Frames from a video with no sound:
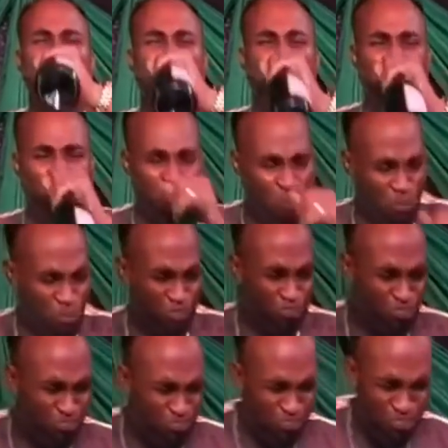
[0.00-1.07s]
Kassy is
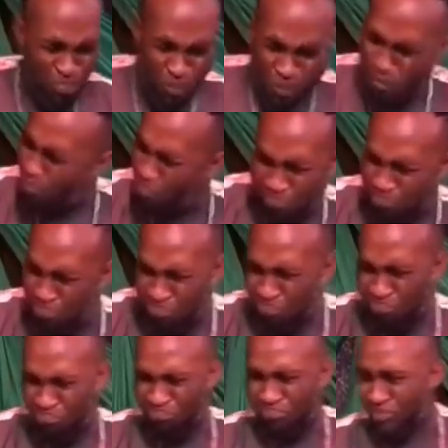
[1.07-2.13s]
celebrating
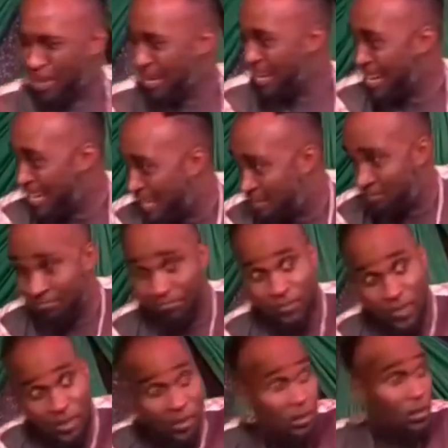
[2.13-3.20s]
and would actually
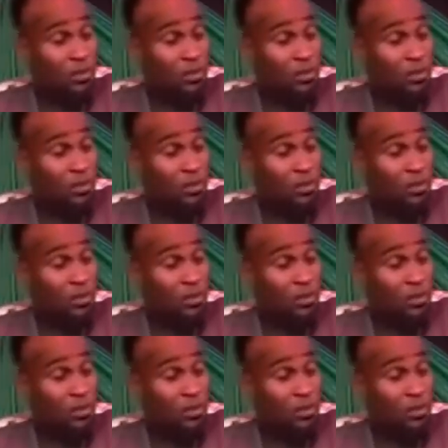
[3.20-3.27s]
want